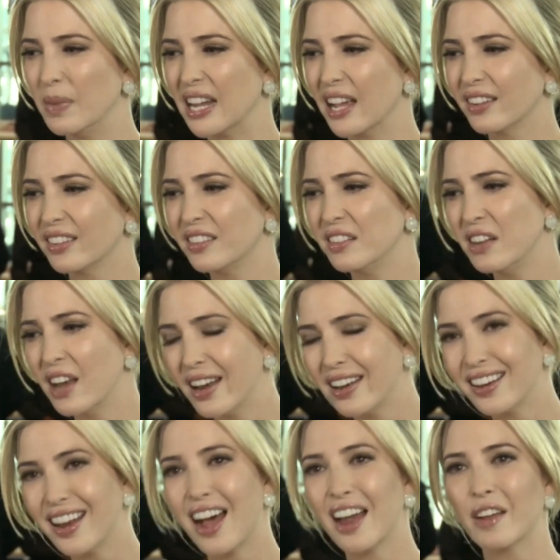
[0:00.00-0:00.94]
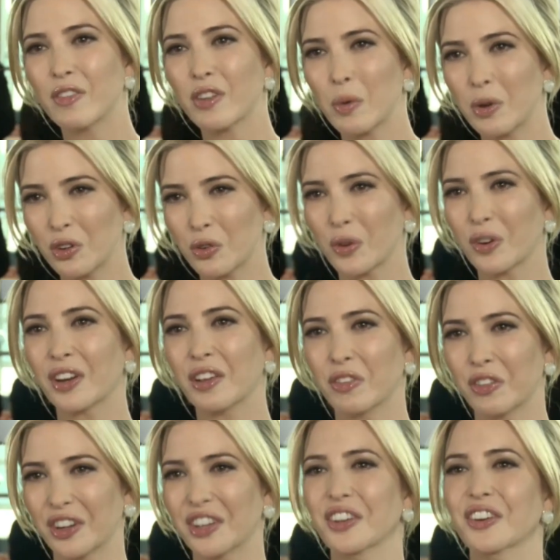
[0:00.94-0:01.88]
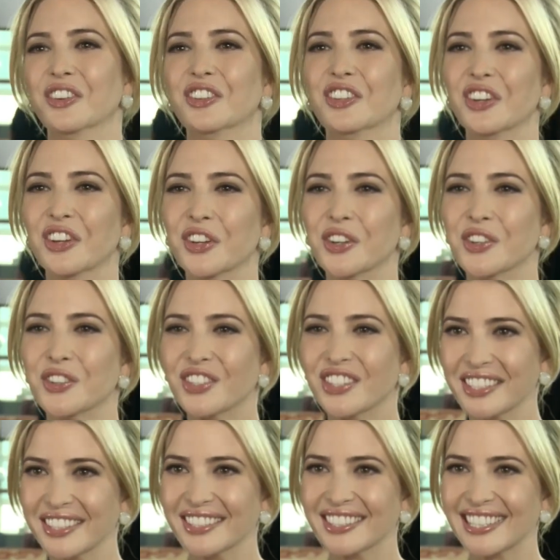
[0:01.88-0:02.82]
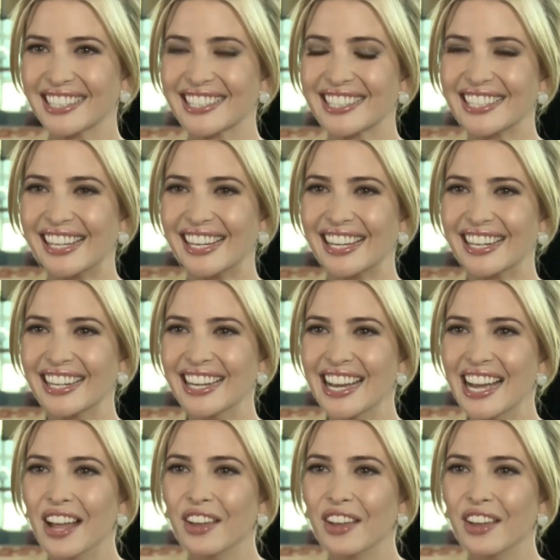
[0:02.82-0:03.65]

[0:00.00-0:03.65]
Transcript: because not everyone's rooting for you to to succeed.